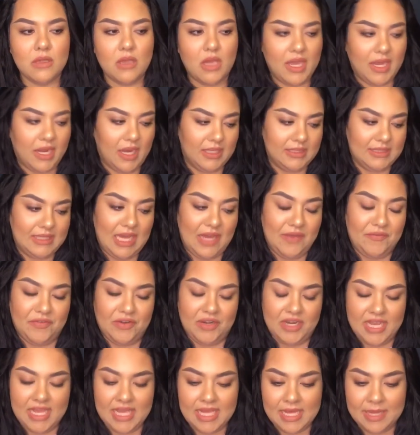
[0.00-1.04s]
I got that
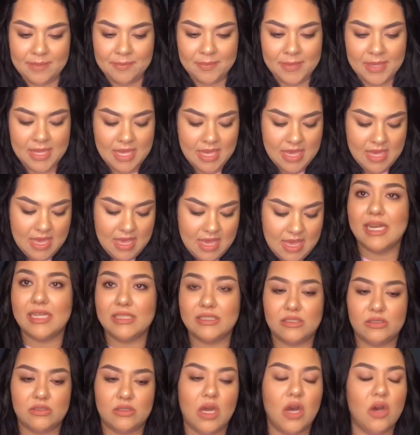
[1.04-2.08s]
for him.
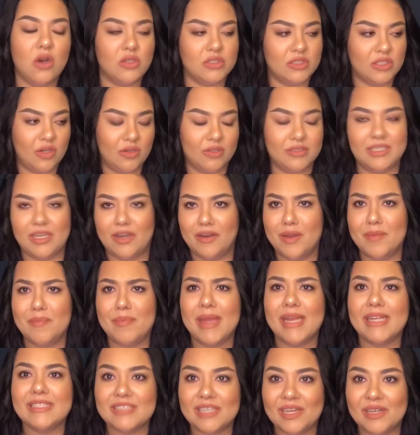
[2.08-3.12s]
Tattoo. Oh, so sorry.
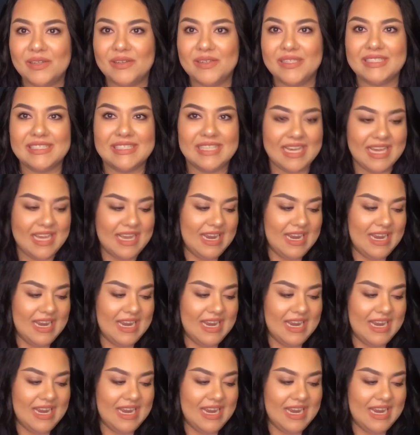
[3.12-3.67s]
Pain tolerance.